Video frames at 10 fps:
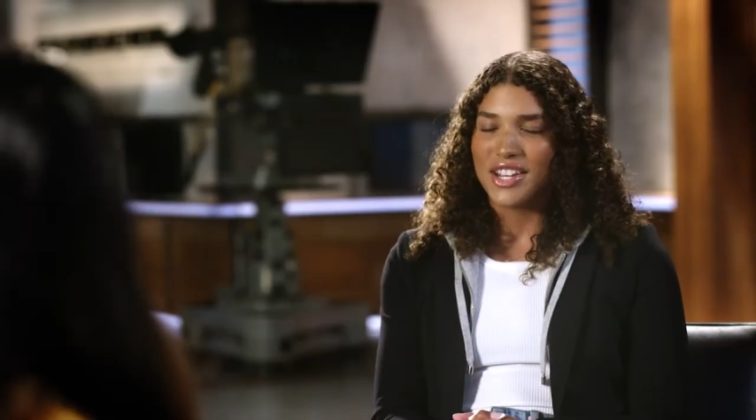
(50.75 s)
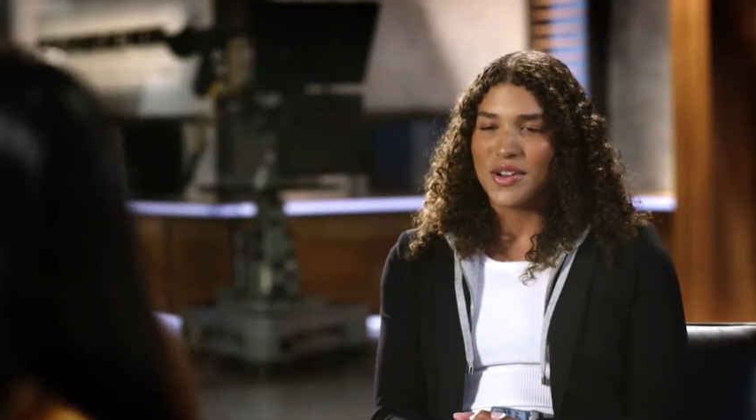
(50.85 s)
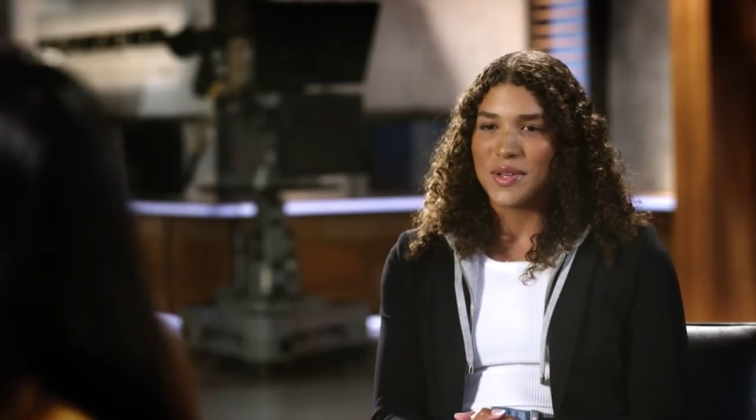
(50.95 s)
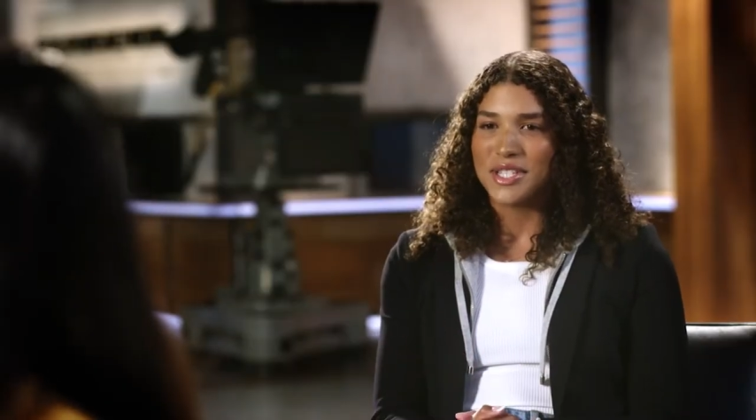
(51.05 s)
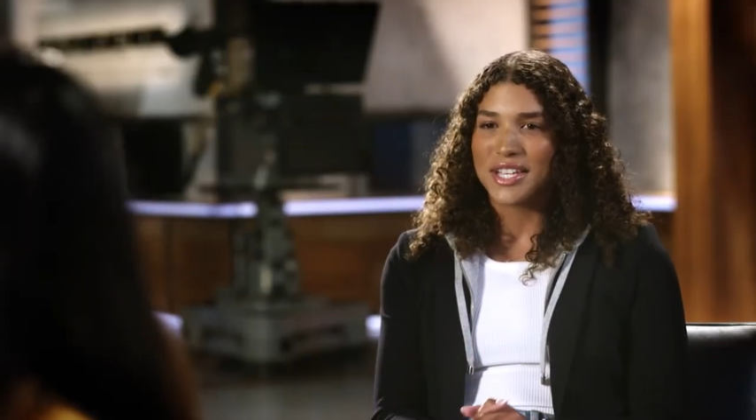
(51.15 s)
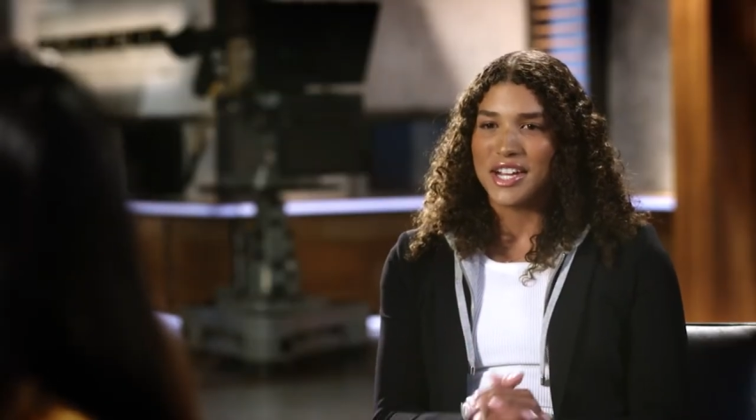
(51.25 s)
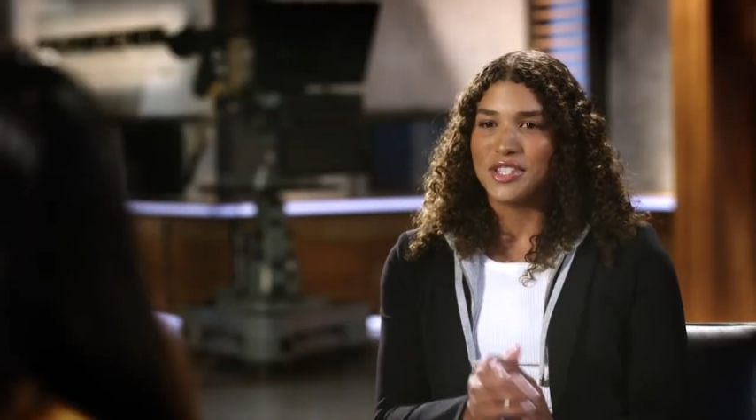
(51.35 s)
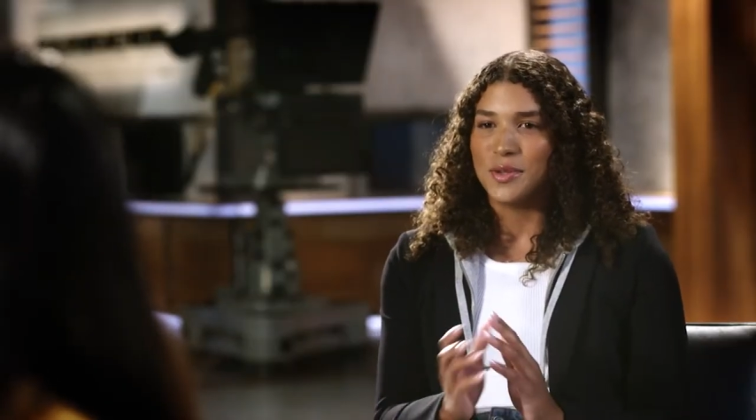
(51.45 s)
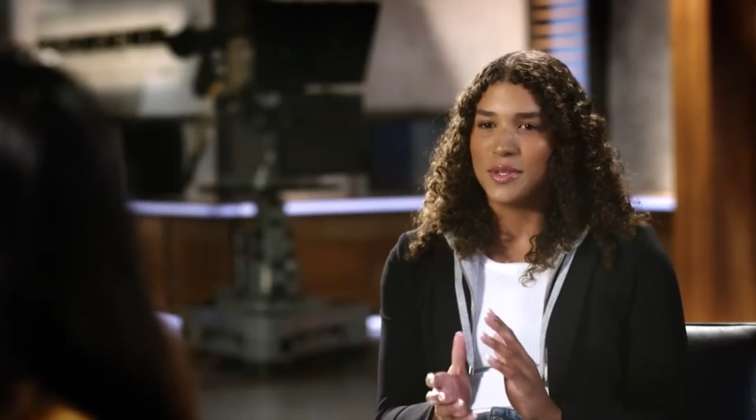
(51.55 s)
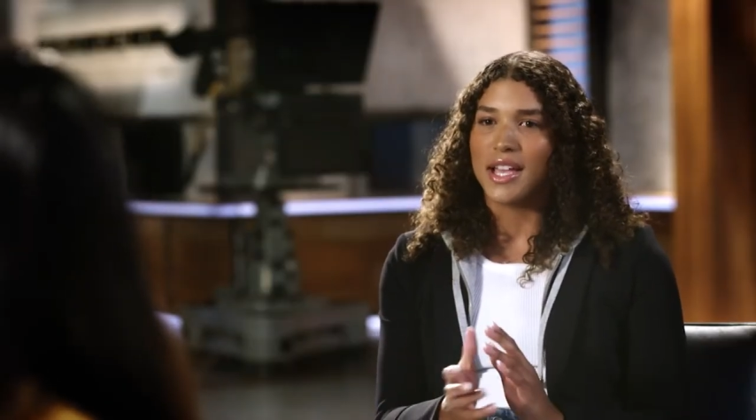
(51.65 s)
you know, it's kind of
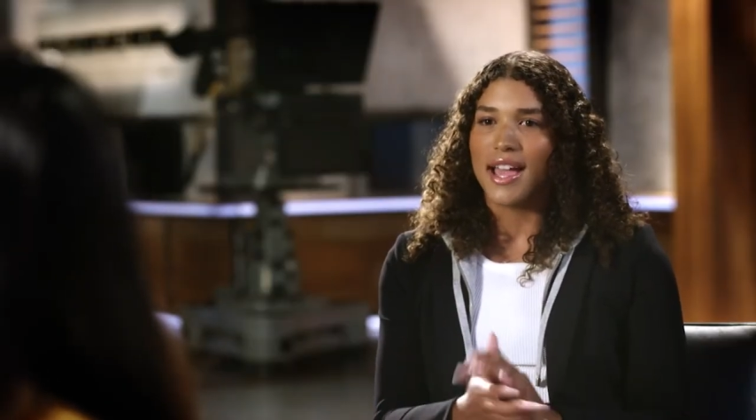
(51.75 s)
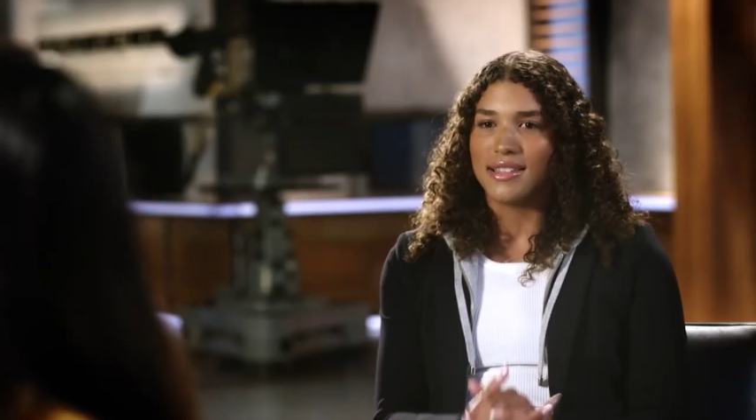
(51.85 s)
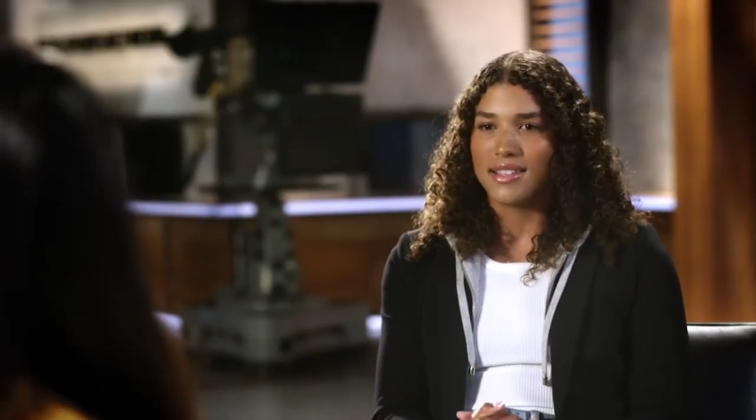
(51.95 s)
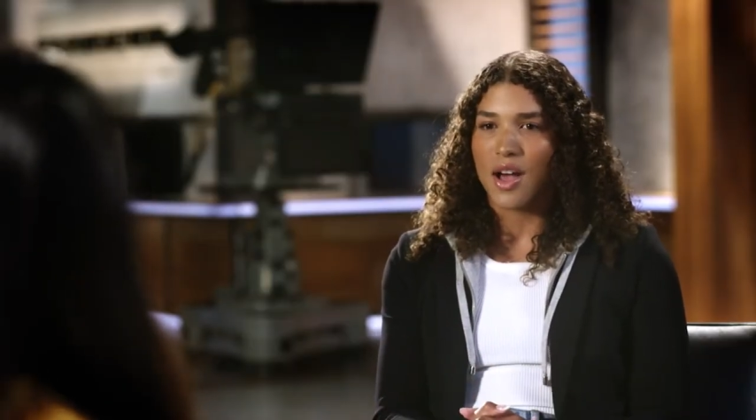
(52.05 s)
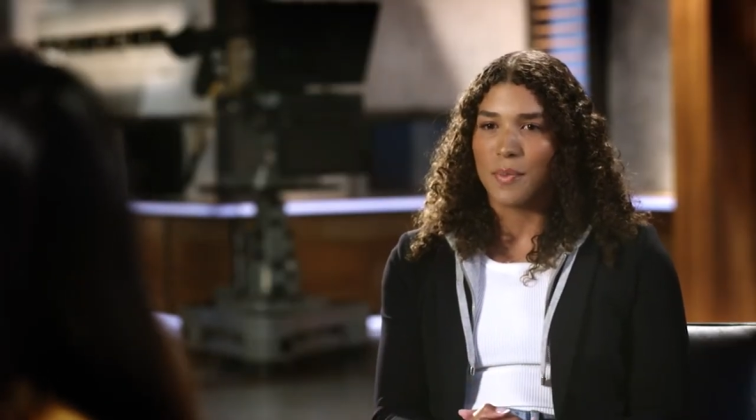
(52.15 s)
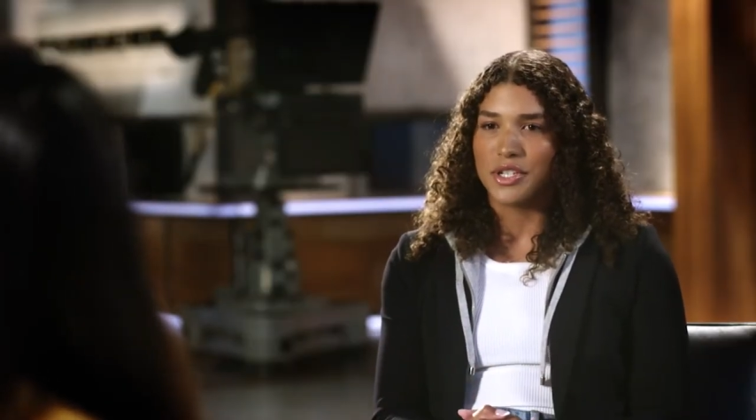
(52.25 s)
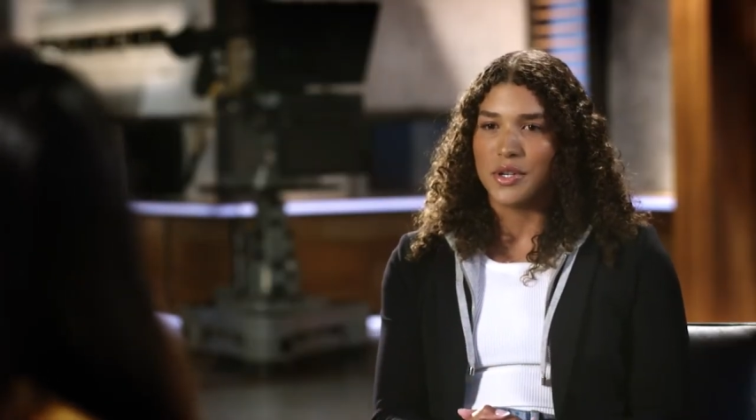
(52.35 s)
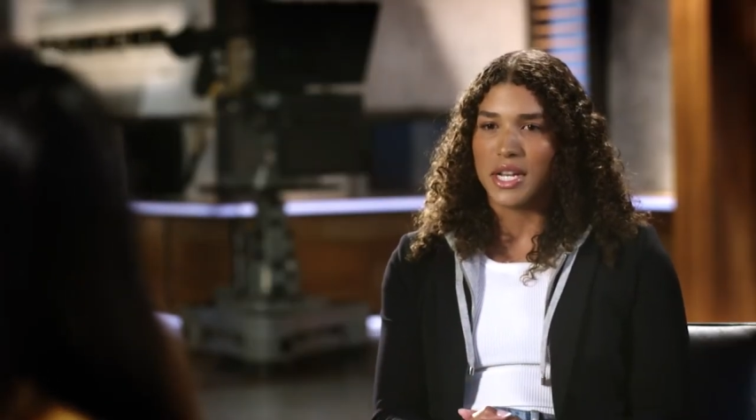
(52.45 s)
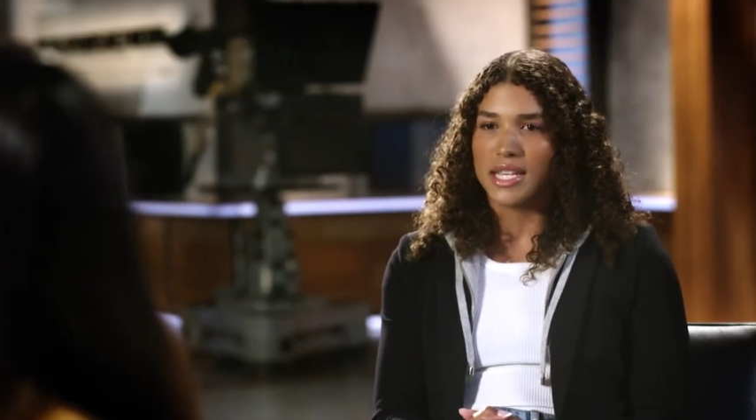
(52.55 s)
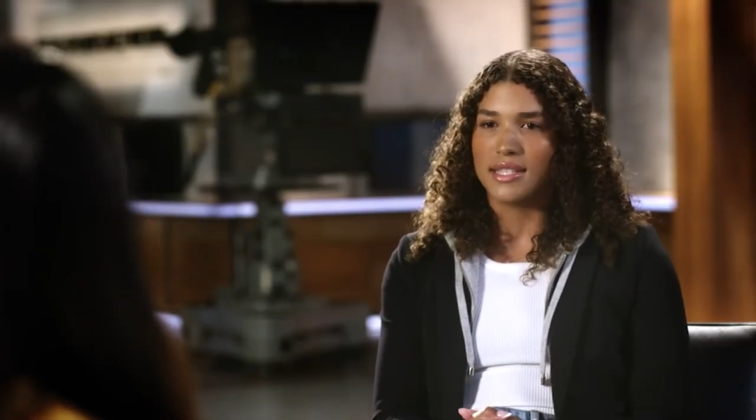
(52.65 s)
two sides to
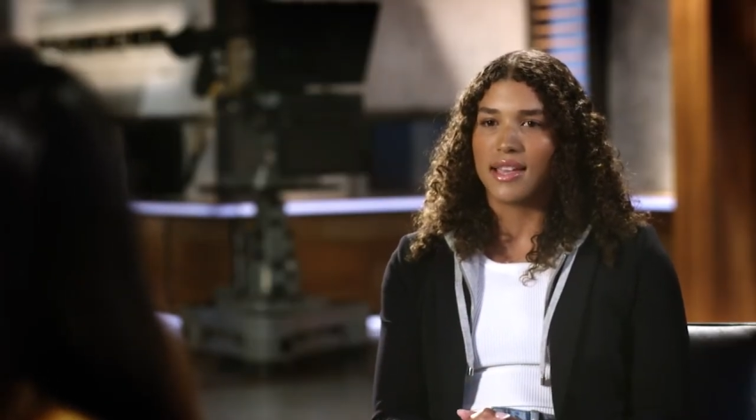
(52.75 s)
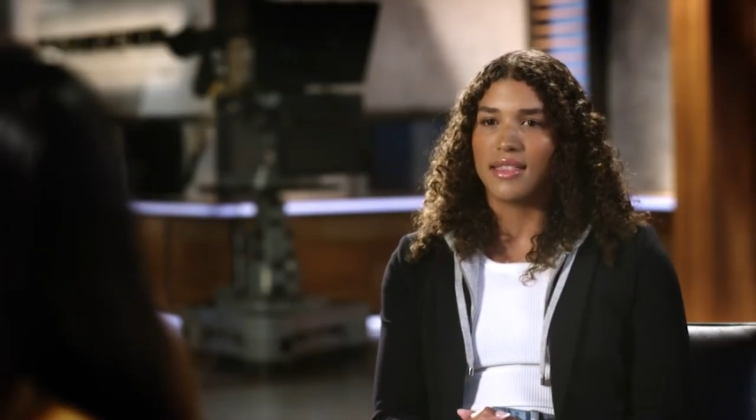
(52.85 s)
opportunities like